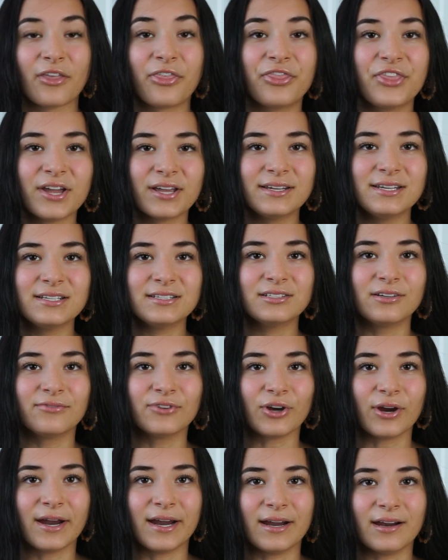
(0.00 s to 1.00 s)
thickness of
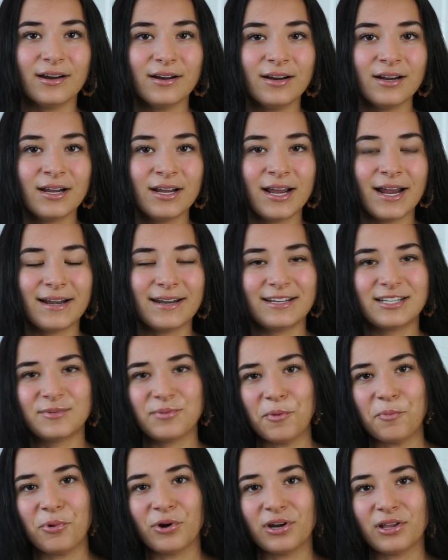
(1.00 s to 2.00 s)
your hair, it needs to
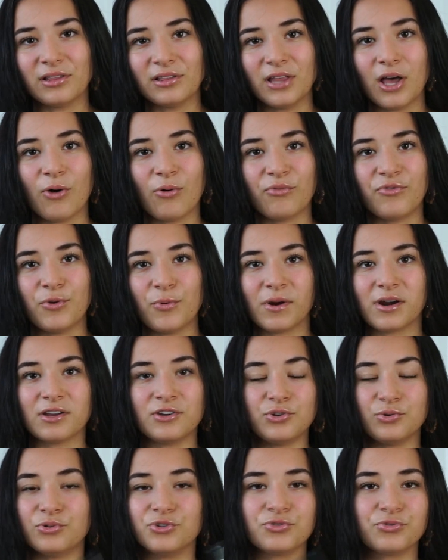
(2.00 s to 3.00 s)
be pretty low if you want
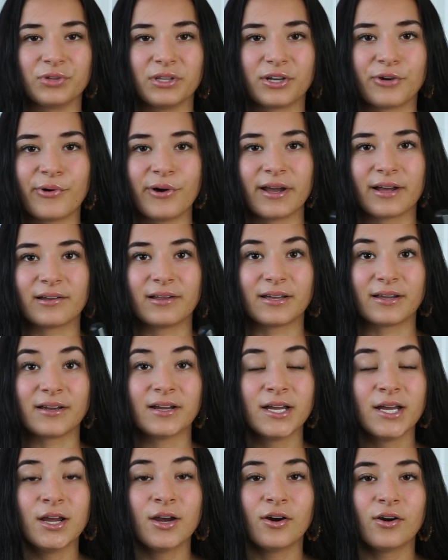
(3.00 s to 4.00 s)
to do this really quick. Like
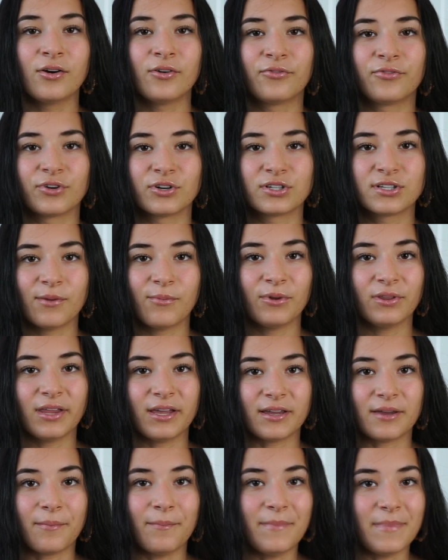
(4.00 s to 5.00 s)
for someone
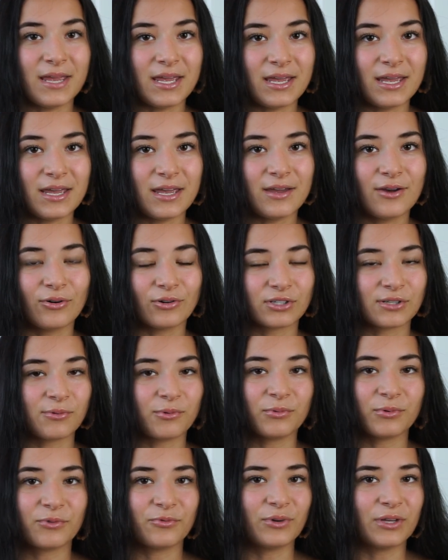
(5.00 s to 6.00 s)
like me or
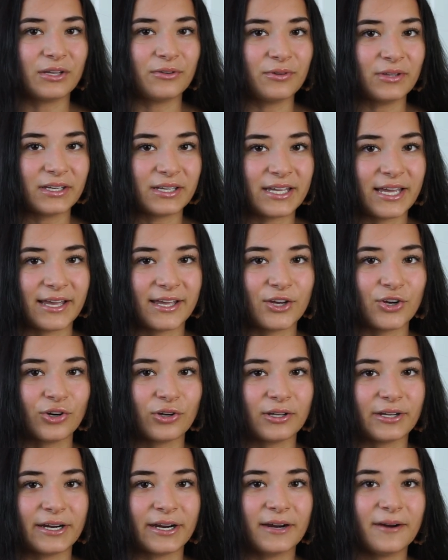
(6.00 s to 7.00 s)
someone with really, really kinky
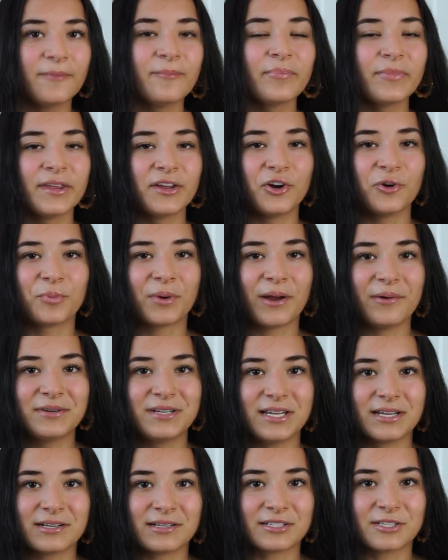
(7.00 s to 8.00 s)
curly hair, it would probably
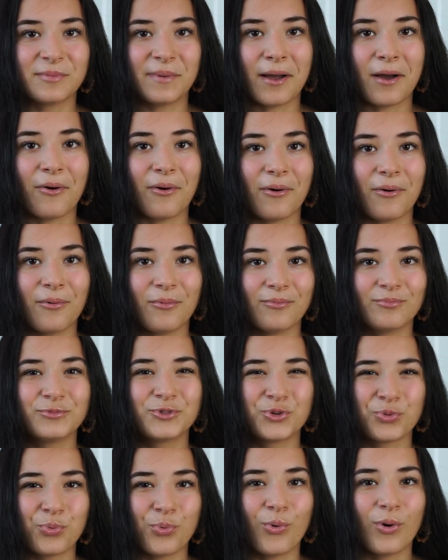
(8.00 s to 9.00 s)
take us about
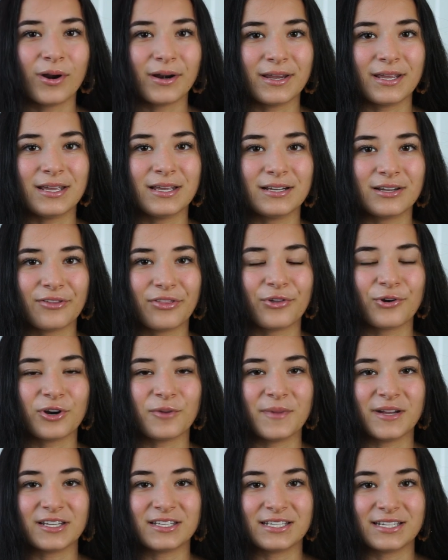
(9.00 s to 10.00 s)
20 to 30
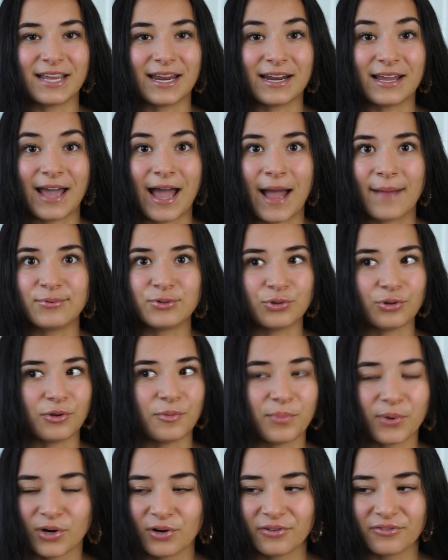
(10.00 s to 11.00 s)
minutes to get it absolutely
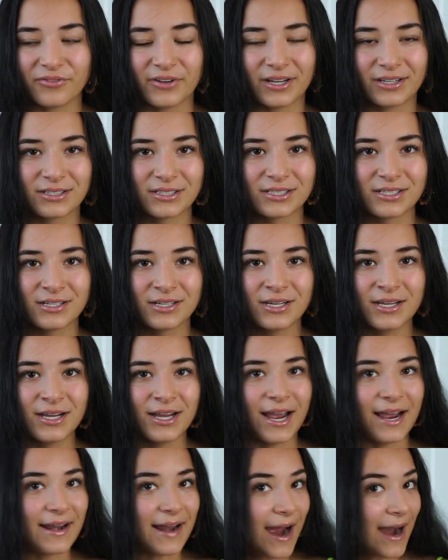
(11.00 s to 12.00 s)
perfect.
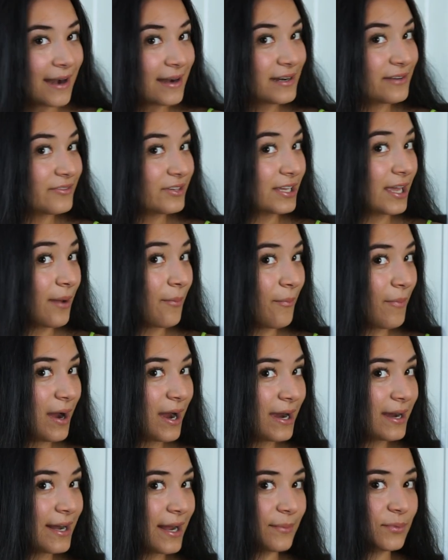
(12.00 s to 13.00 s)
And I didn't even get
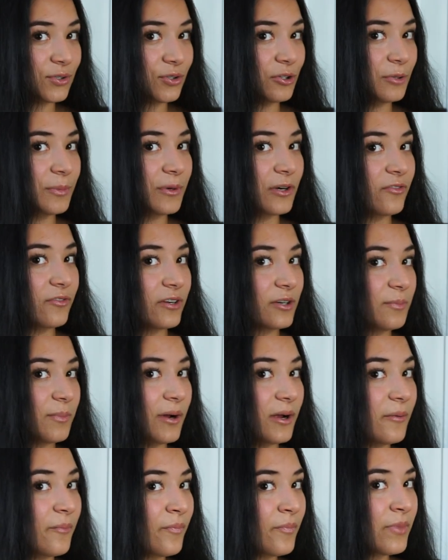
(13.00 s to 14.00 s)
mine absolutely perfect,
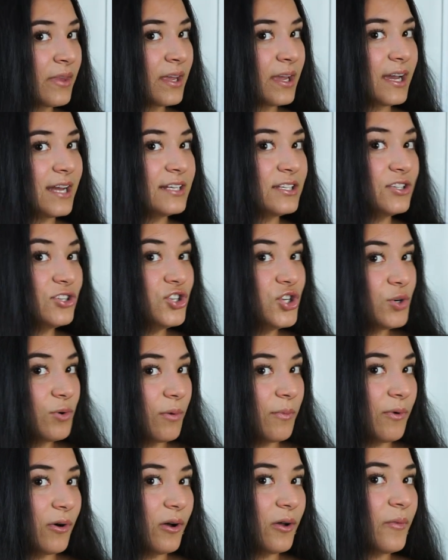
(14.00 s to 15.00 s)
but it's
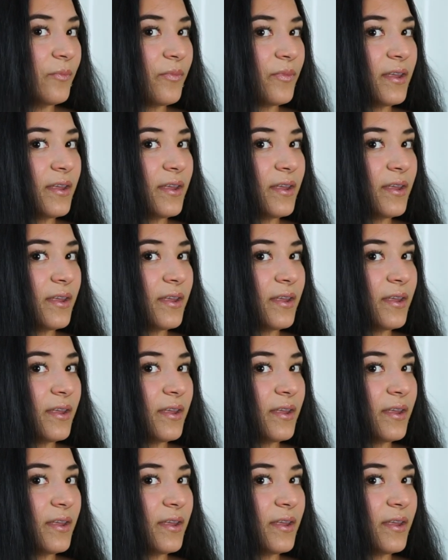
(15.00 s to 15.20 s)
doable.